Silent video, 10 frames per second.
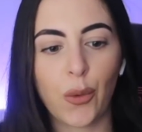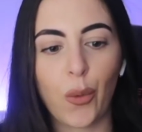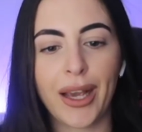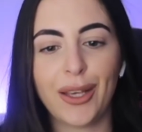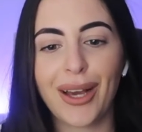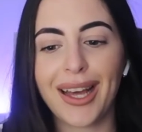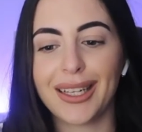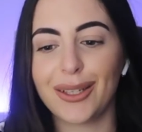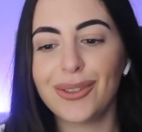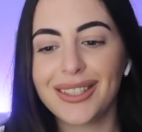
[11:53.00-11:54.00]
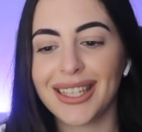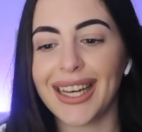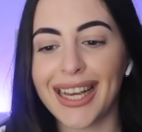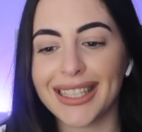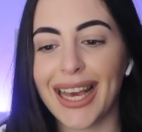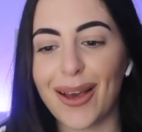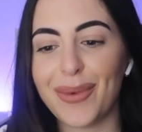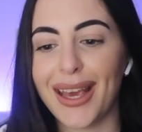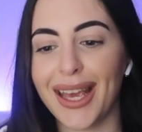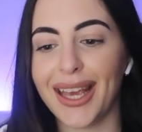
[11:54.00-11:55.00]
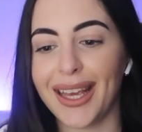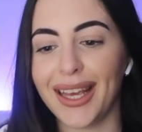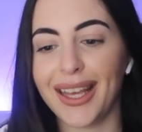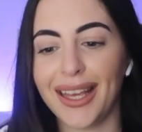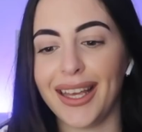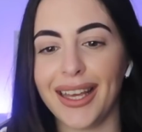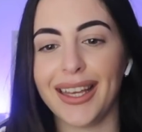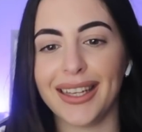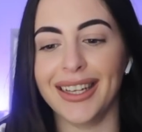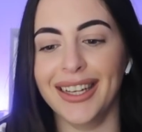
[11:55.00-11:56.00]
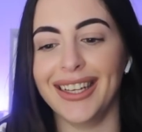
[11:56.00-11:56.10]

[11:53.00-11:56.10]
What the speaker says: Why you gotta do shit like that, man?